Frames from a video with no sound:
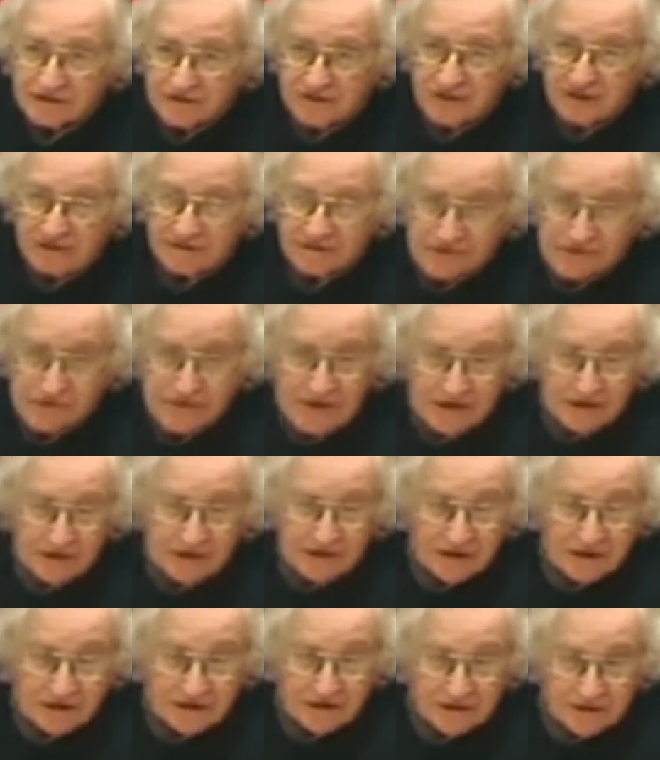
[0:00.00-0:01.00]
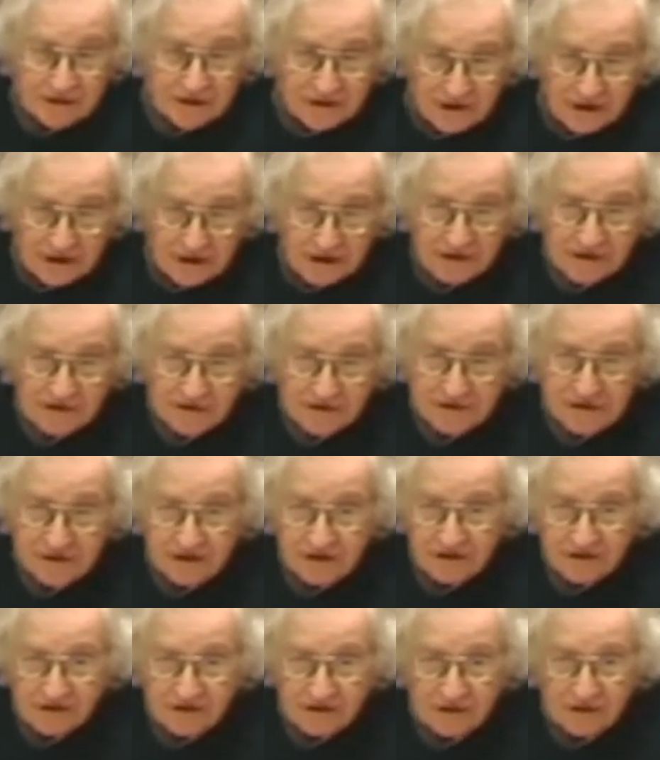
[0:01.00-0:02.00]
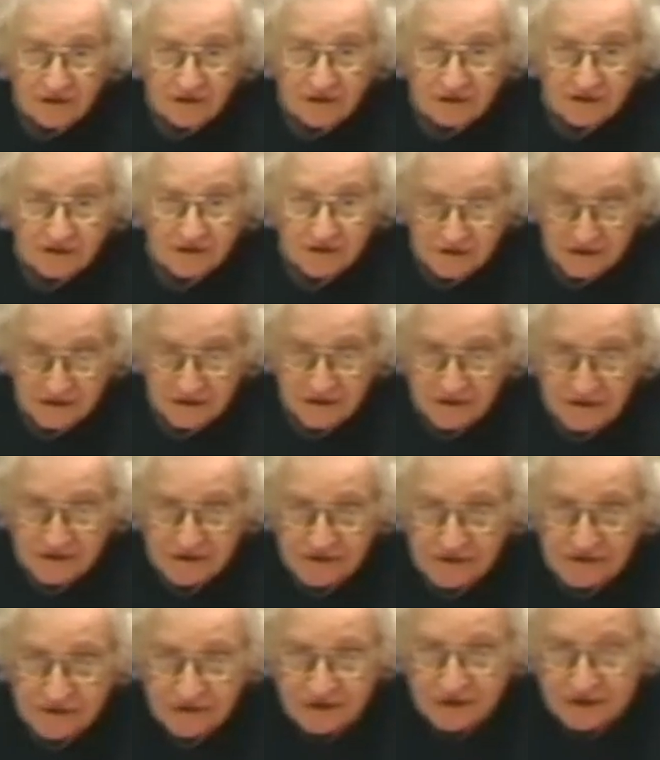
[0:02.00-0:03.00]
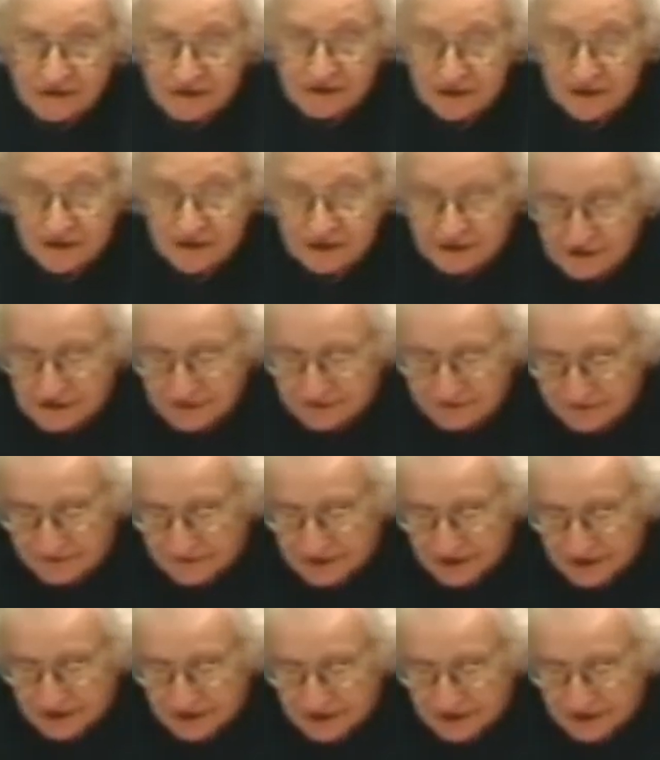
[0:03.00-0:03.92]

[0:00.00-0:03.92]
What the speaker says: He travels around the country a lot, gives a lot of talks, and can see things changing.